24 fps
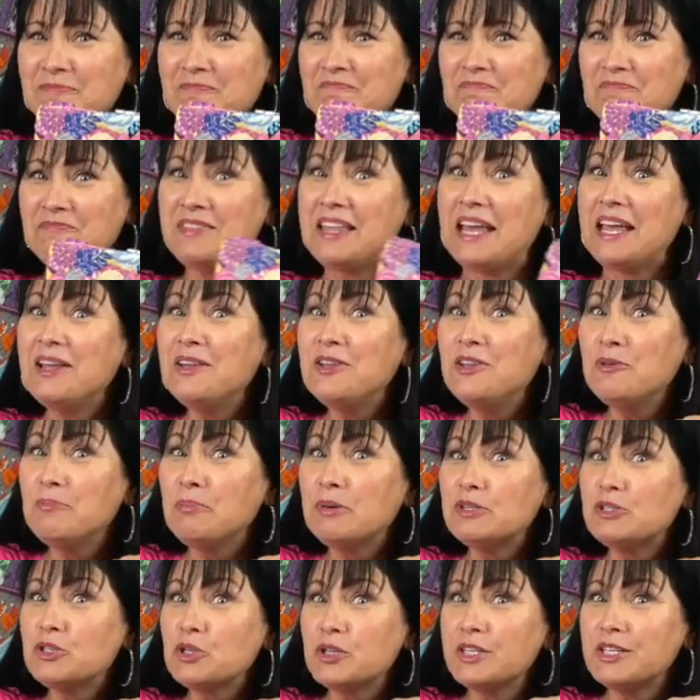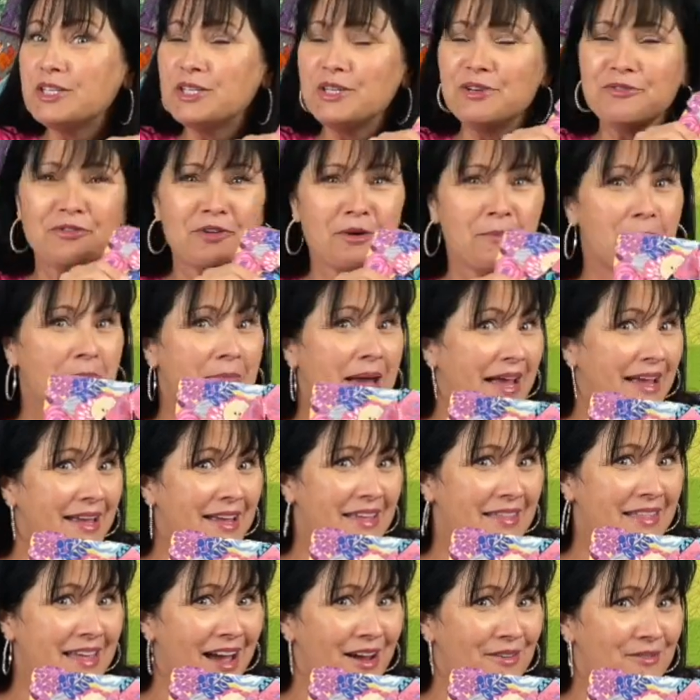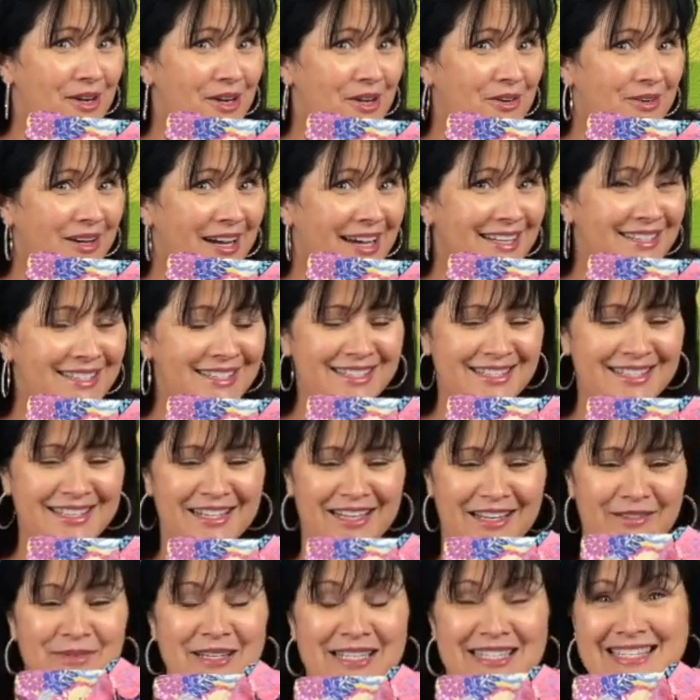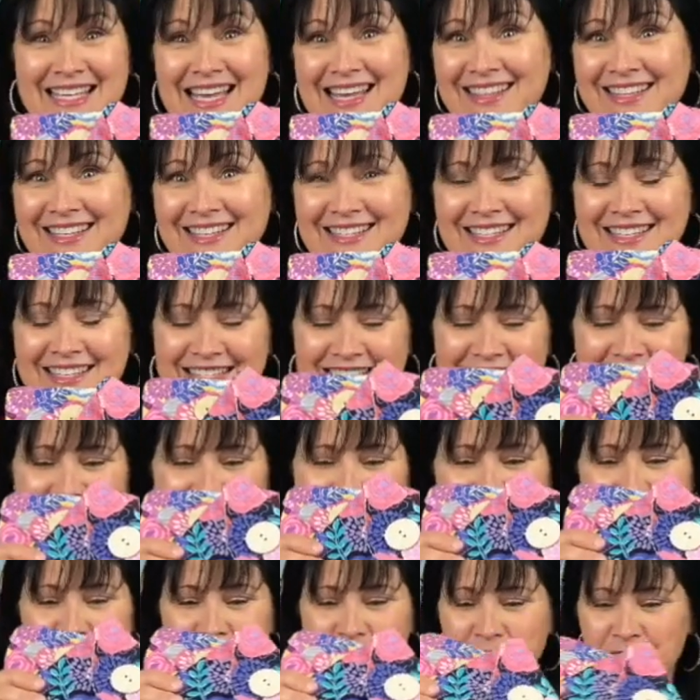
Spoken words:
Thank you, Patricia, for making that request. Let me set this aside